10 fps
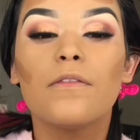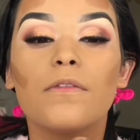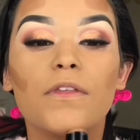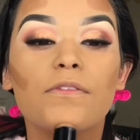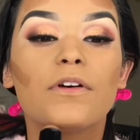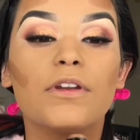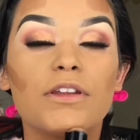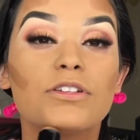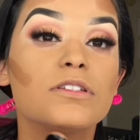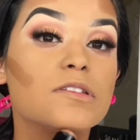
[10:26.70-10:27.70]
This
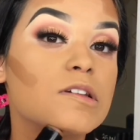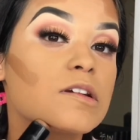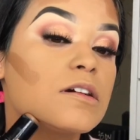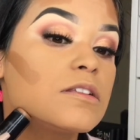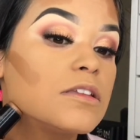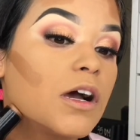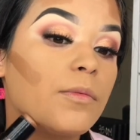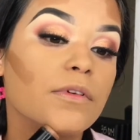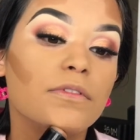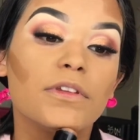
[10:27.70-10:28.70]
foundation stick on top
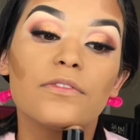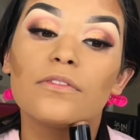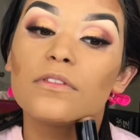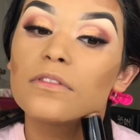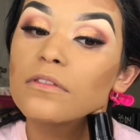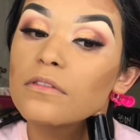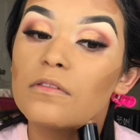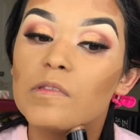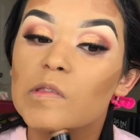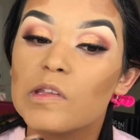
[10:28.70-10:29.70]
of
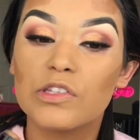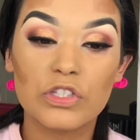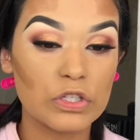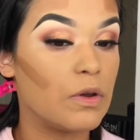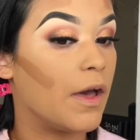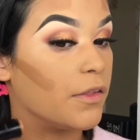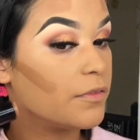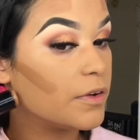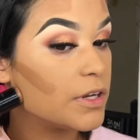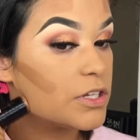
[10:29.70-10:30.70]
these two other
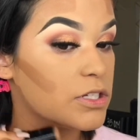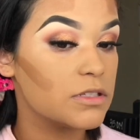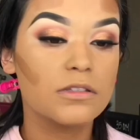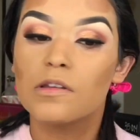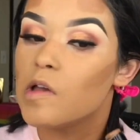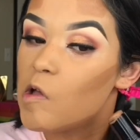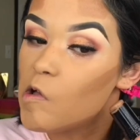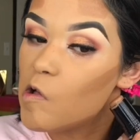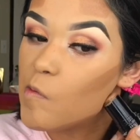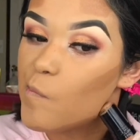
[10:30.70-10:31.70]
foundations,
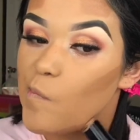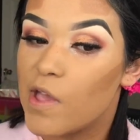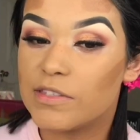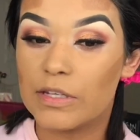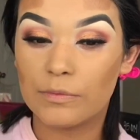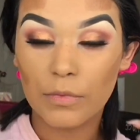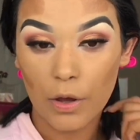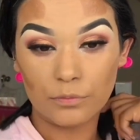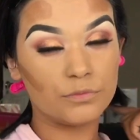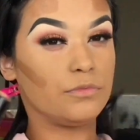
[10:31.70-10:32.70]
amazing.
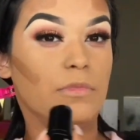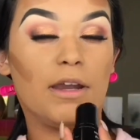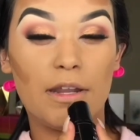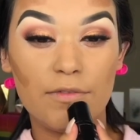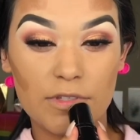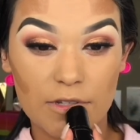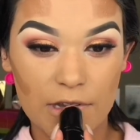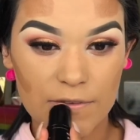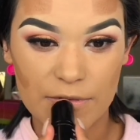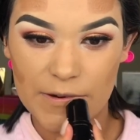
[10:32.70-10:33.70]
Oh, I didn't even tell you
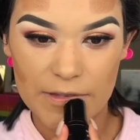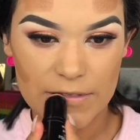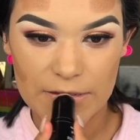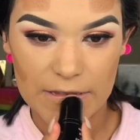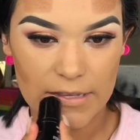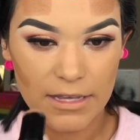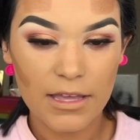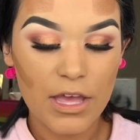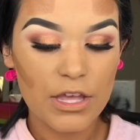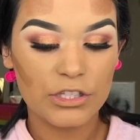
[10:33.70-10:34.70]
guys what I was using.
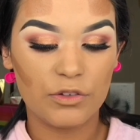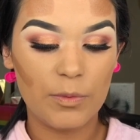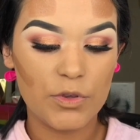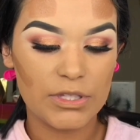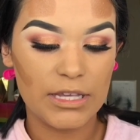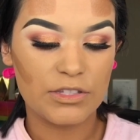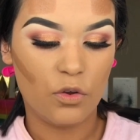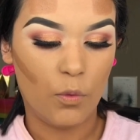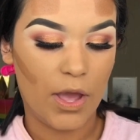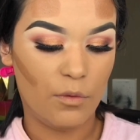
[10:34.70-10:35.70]
So what I'm using is
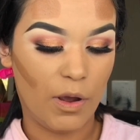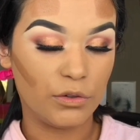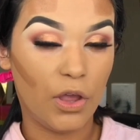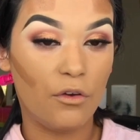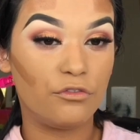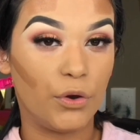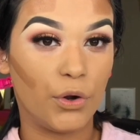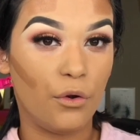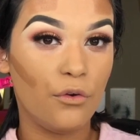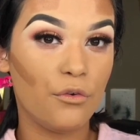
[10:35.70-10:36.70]
the Wet n Wild
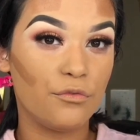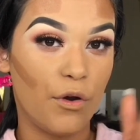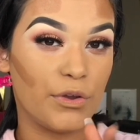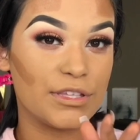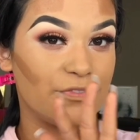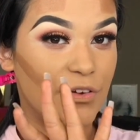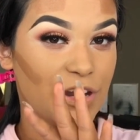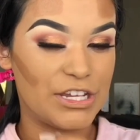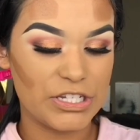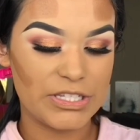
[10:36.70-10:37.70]
Photo Focus
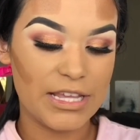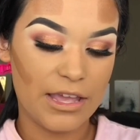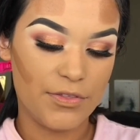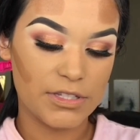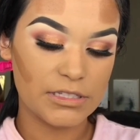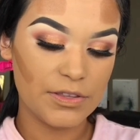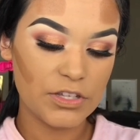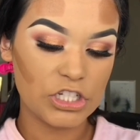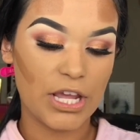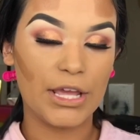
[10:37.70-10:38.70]
foundation stick, and this is in the
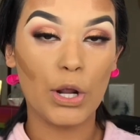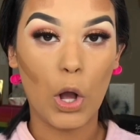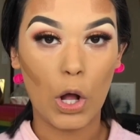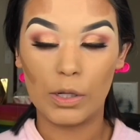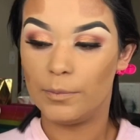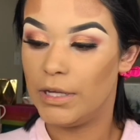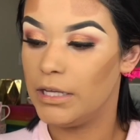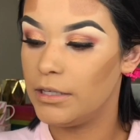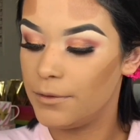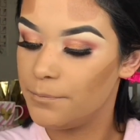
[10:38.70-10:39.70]
shade
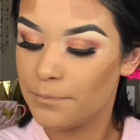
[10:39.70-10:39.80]
Almond.